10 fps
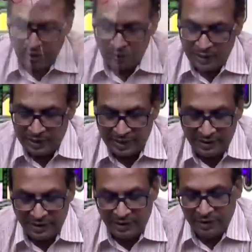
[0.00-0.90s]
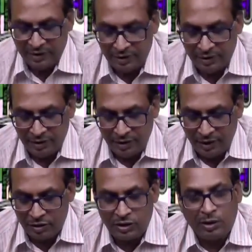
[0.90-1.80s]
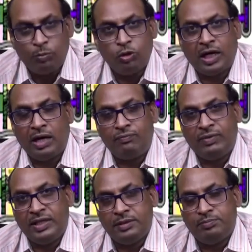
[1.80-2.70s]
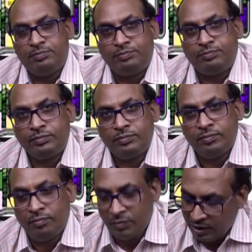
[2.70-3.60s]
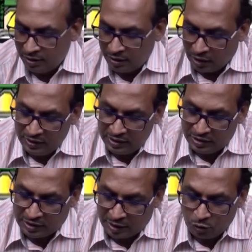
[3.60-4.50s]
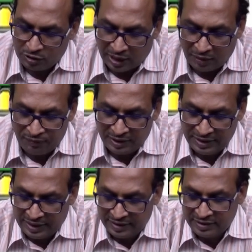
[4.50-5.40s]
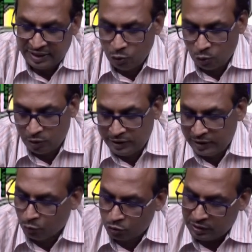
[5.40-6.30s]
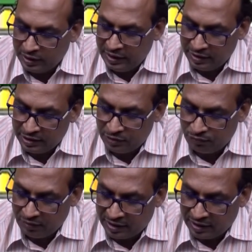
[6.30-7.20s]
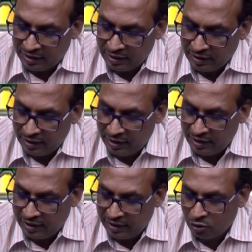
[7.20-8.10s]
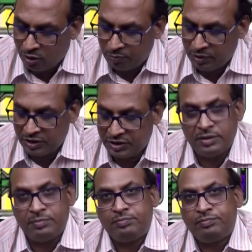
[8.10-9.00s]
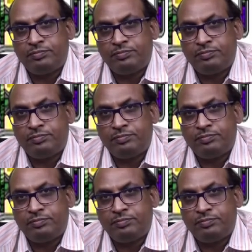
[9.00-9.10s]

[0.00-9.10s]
Next engine is turboshaft engine. Now in this turboshaft engine, as I told, that mostly it is fitted in helicopters.